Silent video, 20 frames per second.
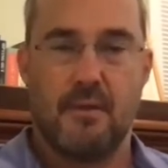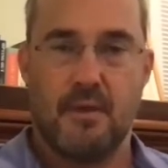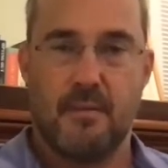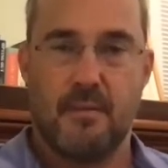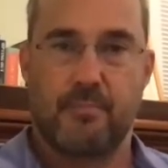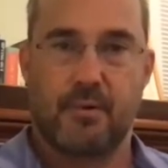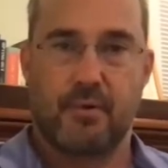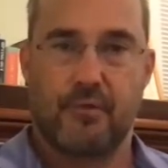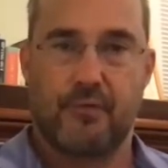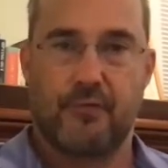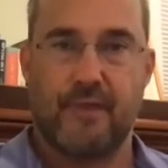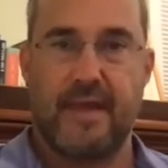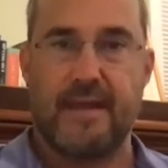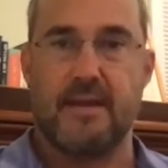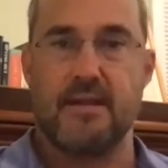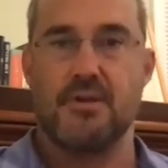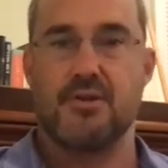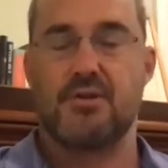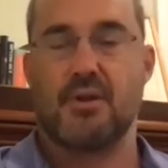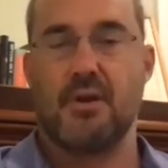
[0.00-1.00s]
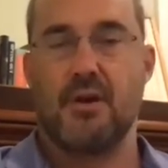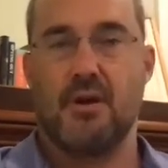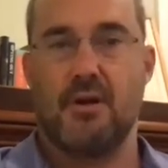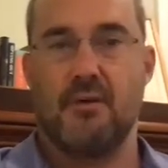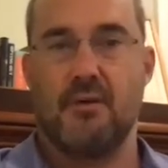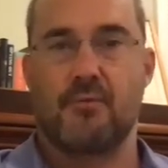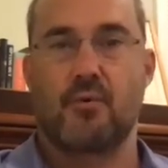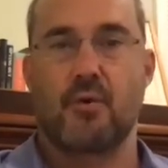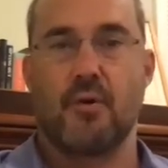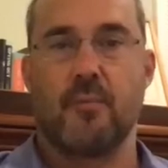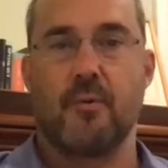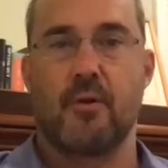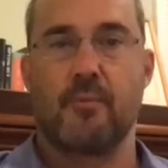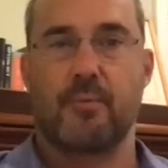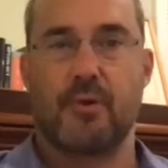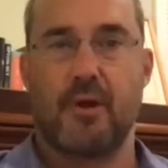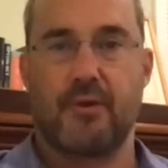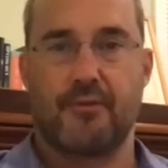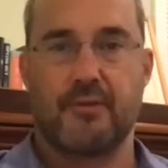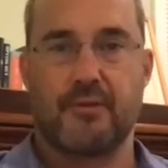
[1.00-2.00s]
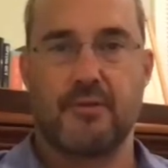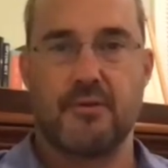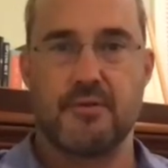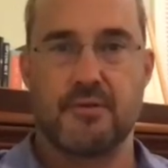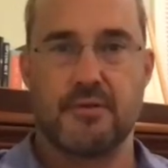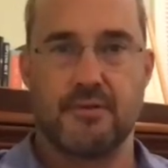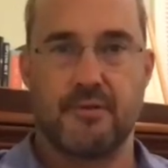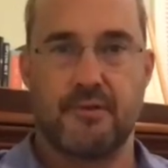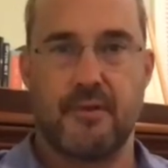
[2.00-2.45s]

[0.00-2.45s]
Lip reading: percentage of criminal prosecutions